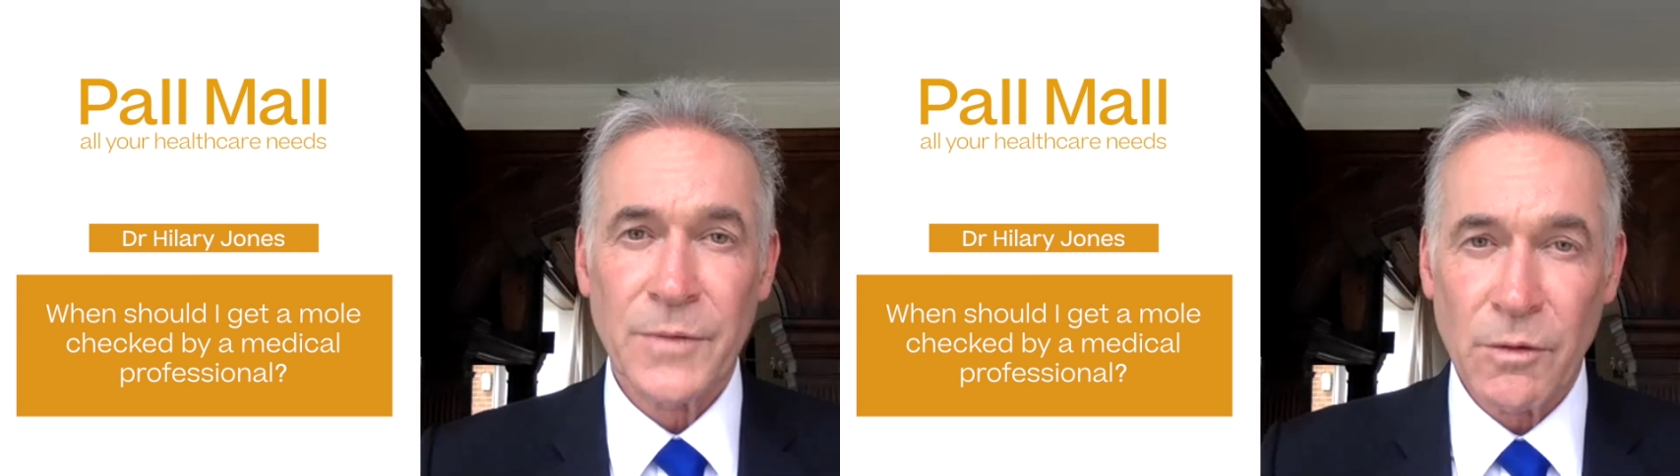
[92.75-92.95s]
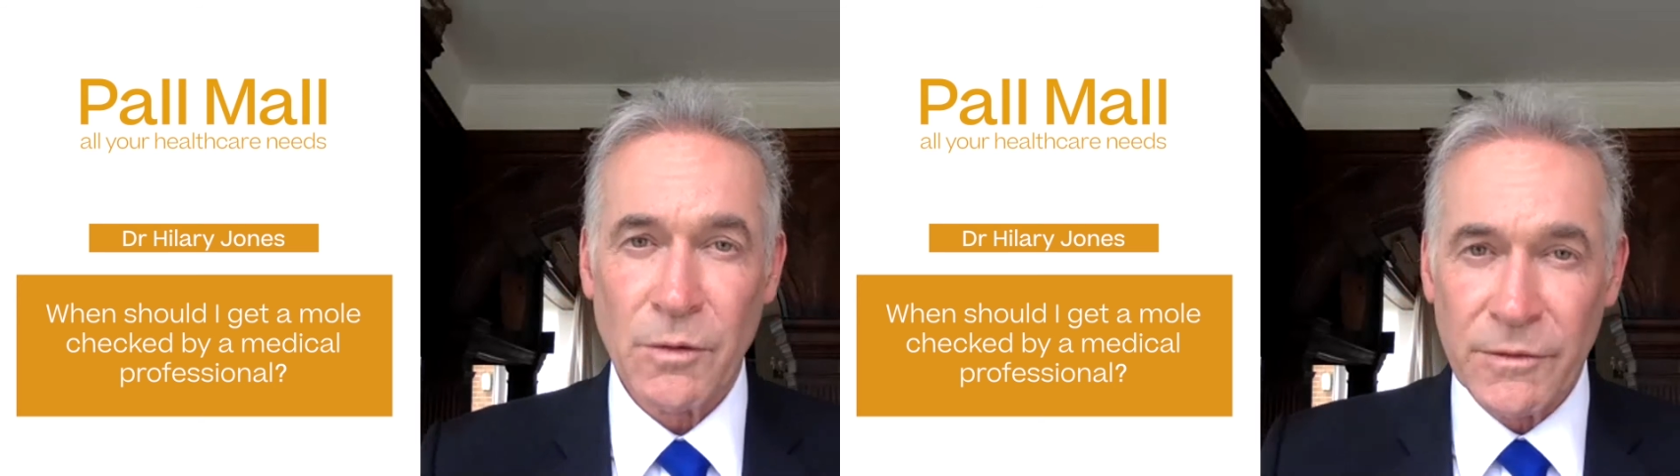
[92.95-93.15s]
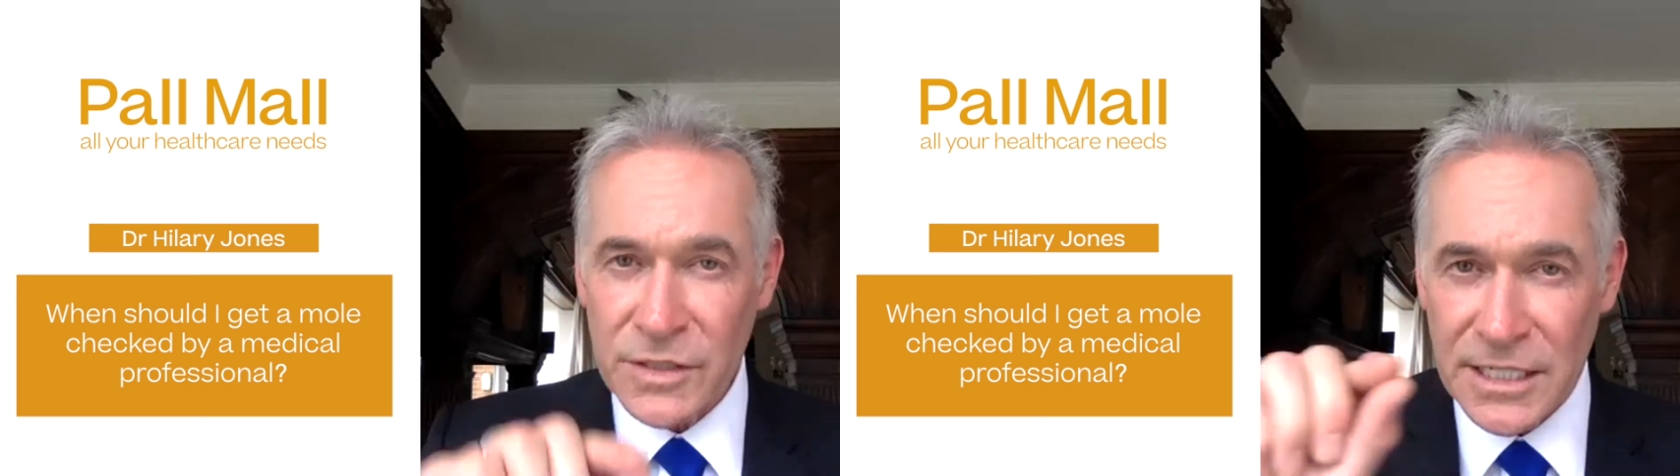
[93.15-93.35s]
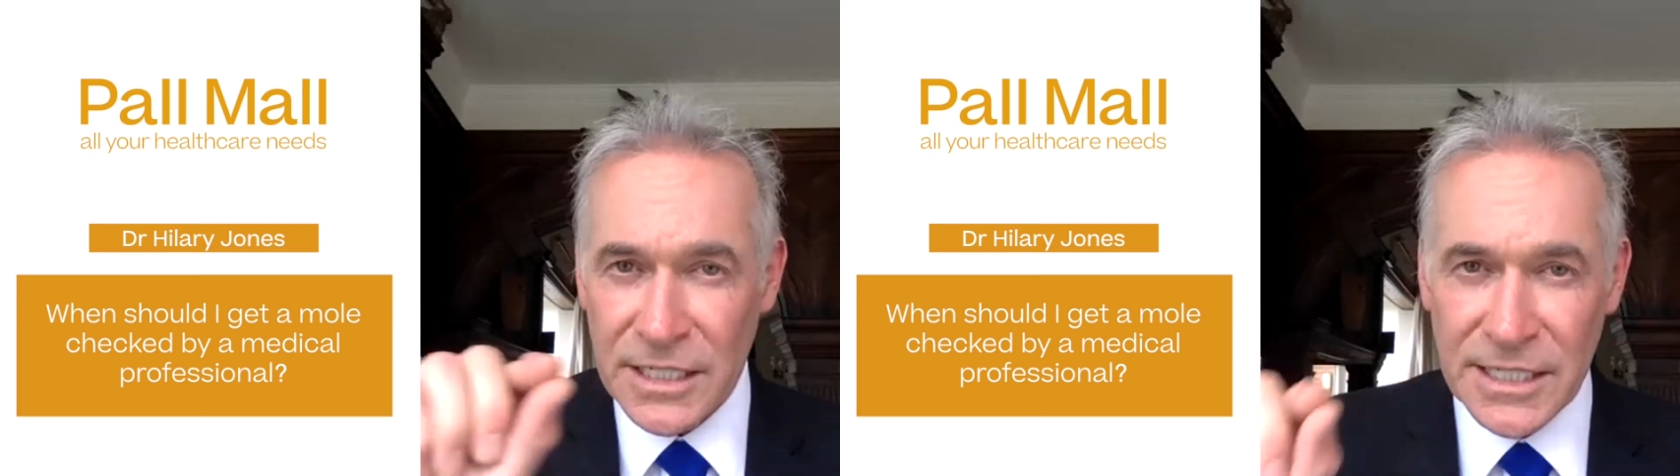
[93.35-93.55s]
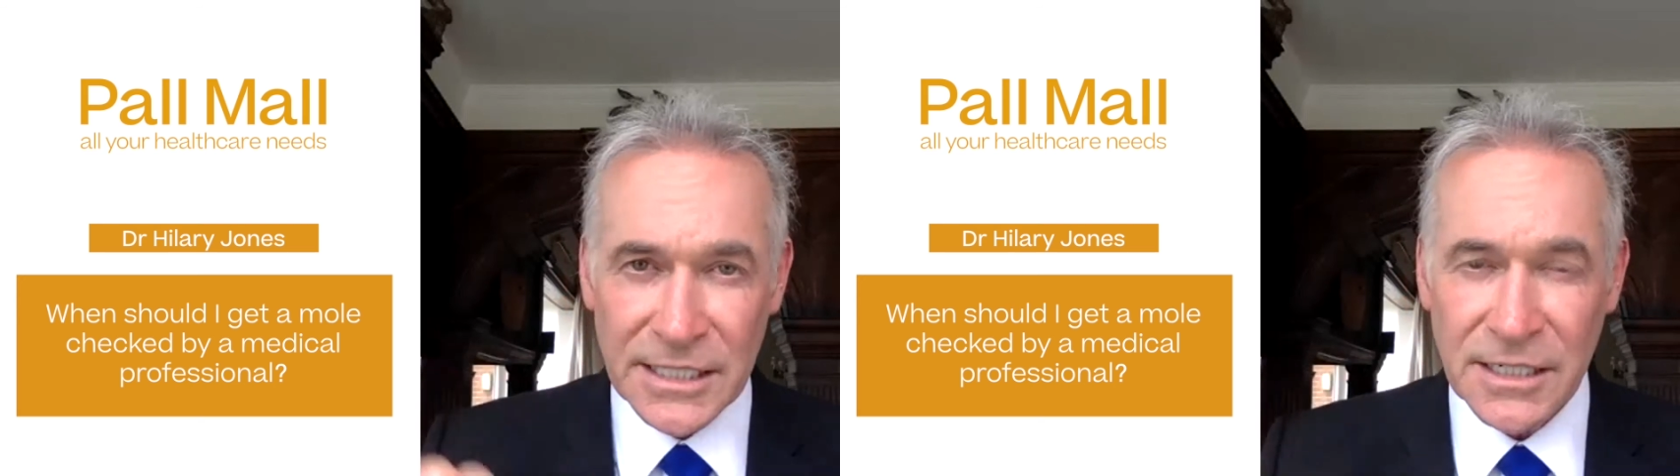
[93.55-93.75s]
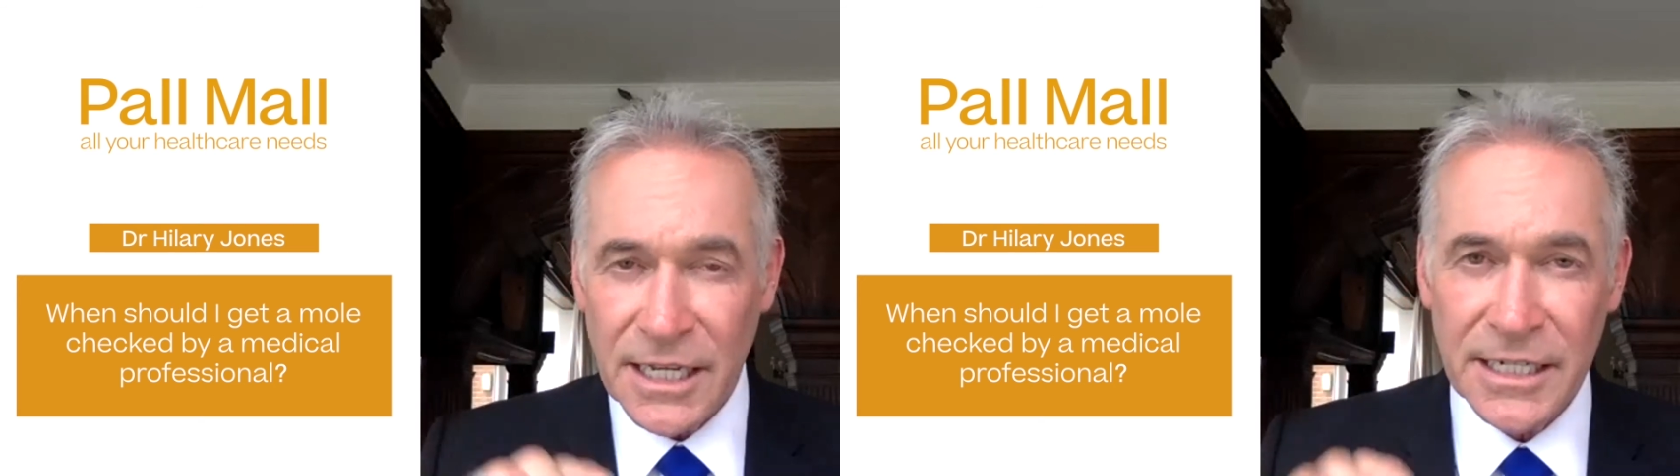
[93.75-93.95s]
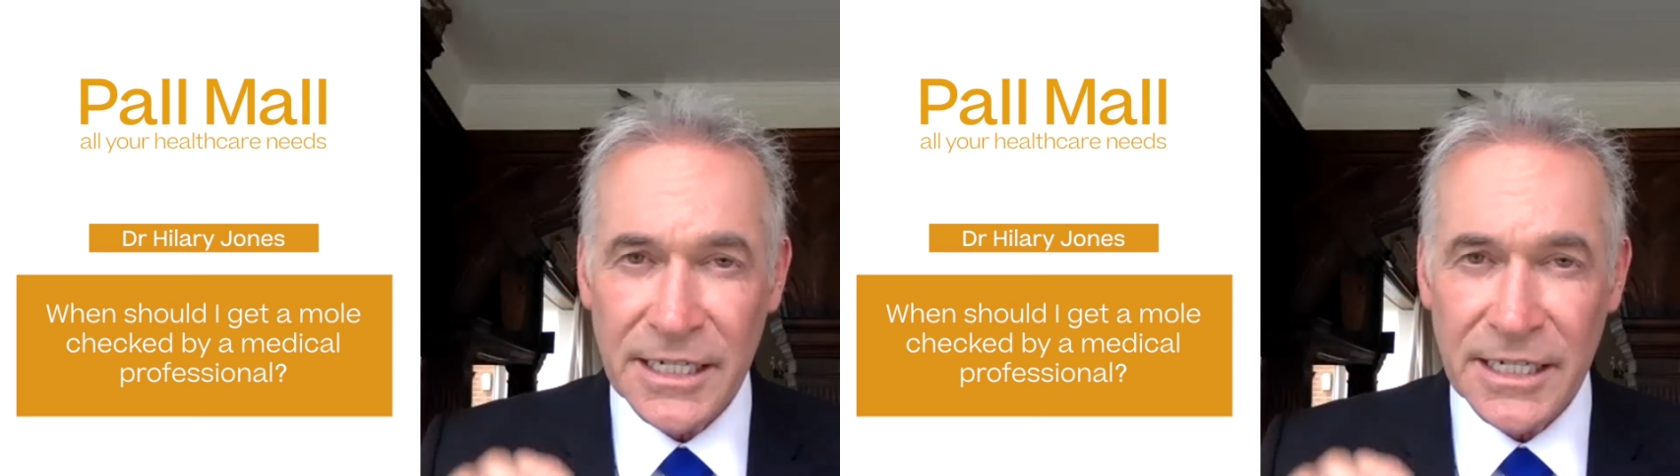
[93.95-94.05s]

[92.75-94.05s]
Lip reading: or if you see satellite